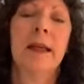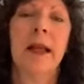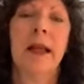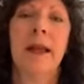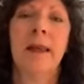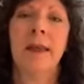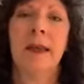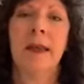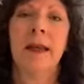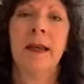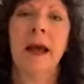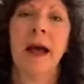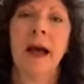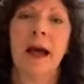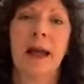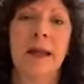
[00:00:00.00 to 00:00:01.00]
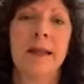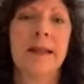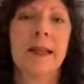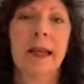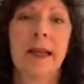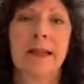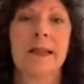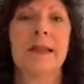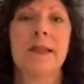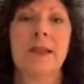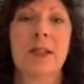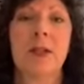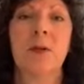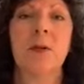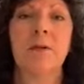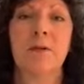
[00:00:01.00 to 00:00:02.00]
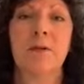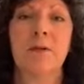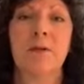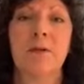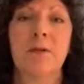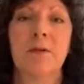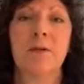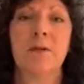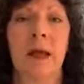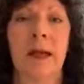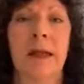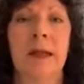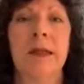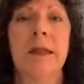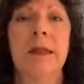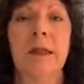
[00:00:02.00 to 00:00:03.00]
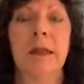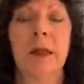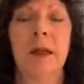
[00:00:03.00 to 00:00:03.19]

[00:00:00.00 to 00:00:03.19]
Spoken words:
And then I texted it to a friend of mine,